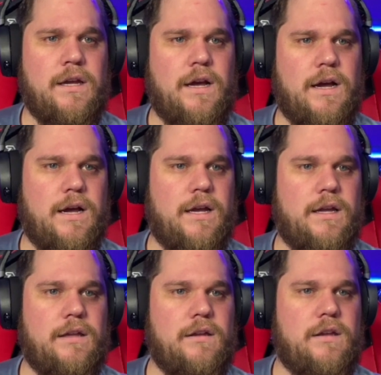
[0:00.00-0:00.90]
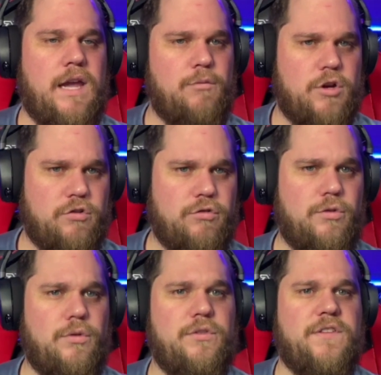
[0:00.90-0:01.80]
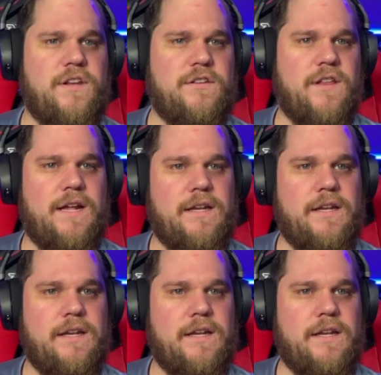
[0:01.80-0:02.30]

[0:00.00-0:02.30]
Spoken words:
camera controls and things of that